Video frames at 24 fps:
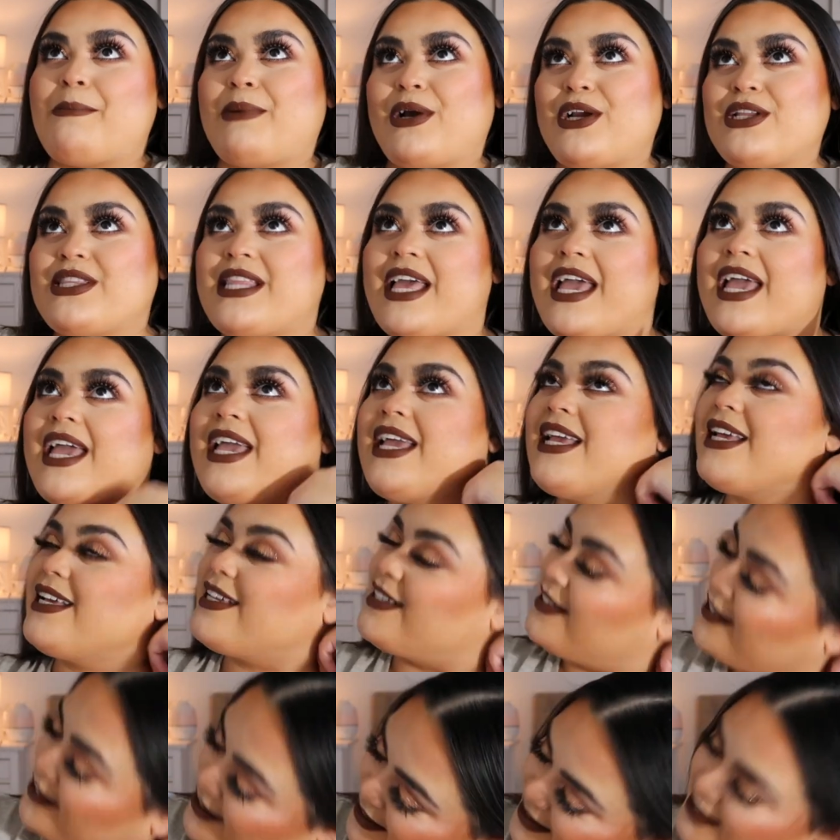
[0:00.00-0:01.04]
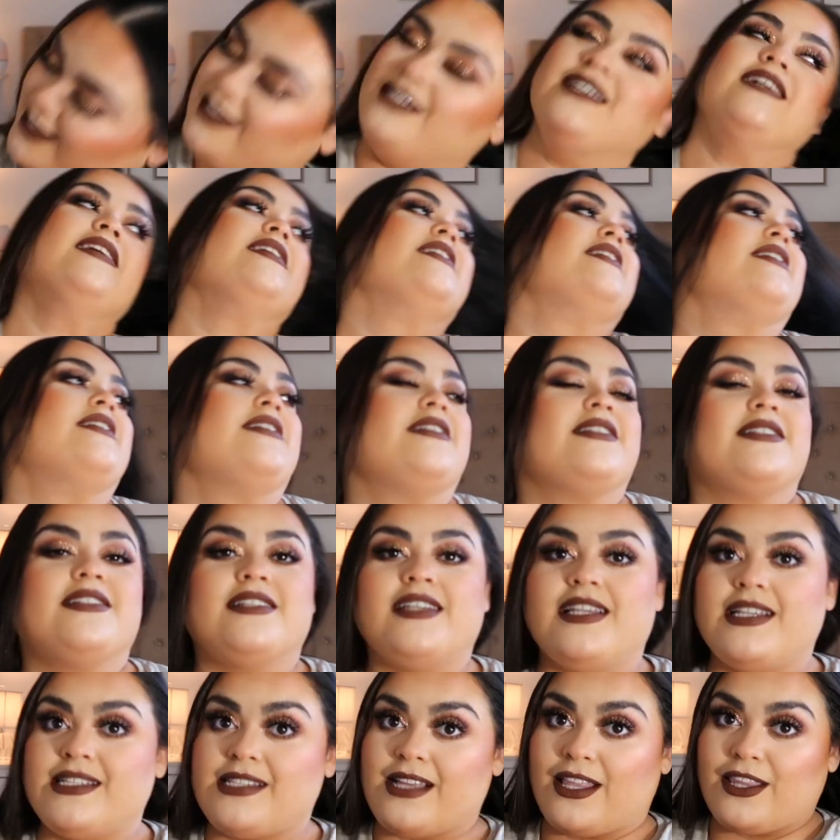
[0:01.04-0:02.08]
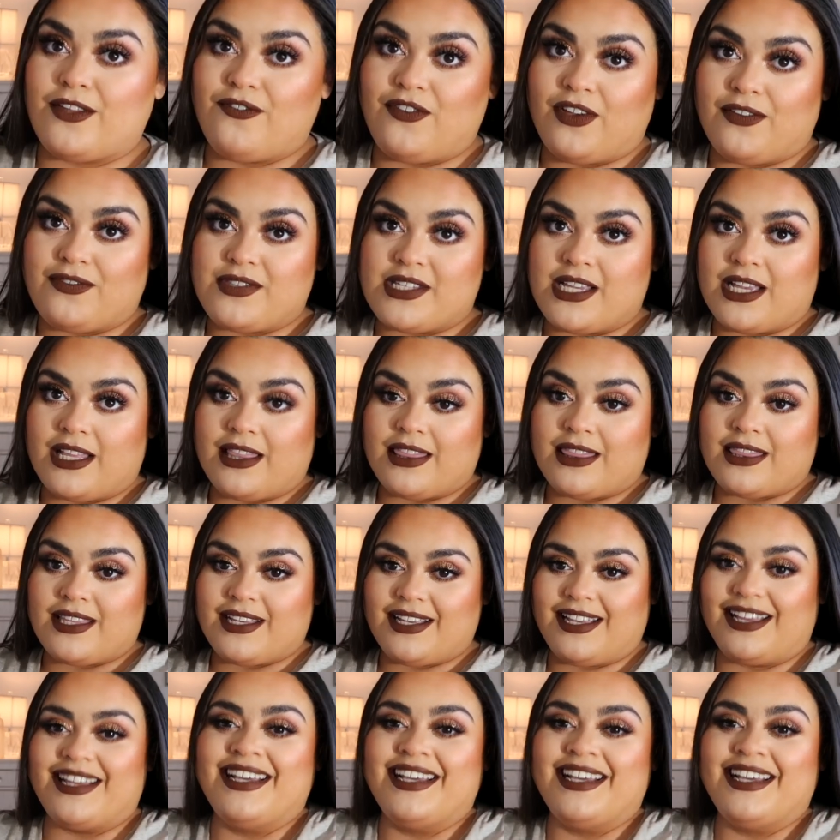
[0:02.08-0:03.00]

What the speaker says: birthday is on the 15th.